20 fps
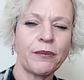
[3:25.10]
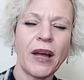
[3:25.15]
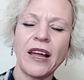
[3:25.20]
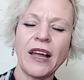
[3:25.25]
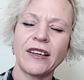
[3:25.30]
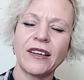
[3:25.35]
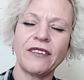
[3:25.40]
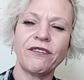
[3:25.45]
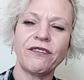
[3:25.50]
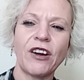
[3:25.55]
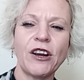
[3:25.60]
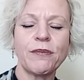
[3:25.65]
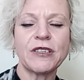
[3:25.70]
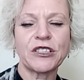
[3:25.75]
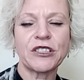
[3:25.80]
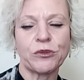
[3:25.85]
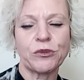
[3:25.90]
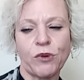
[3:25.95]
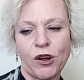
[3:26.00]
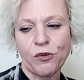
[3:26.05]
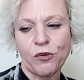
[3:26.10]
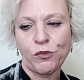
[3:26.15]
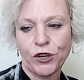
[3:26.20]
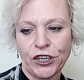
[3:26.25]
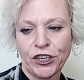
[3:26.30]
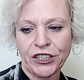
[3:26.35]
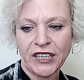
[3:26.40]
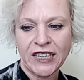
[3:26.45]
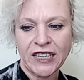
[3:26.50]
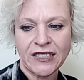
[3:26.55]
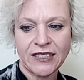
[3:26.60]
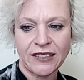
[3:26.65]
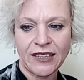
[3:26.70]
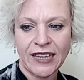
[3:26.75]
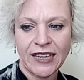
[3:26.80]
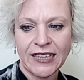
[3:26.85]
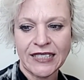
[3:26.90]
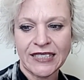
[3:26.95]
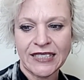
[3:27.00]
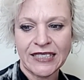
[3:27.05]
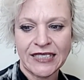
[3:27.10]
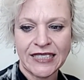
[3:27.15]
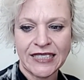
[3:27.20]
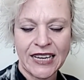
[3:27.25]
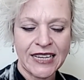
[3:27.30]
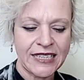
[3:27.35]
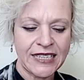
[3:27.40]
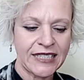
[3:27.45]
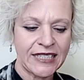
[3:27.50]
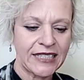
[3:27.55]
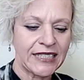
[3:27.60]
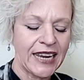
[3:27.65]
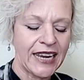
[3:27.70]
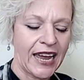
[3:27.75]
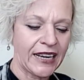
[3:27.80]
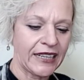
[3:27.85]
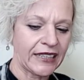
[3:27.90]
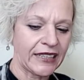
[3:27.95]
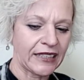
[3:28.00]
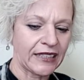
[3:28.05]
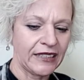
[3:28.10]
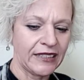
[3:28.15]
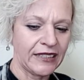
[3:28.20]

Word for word: environment's the wrong word. It's like a static,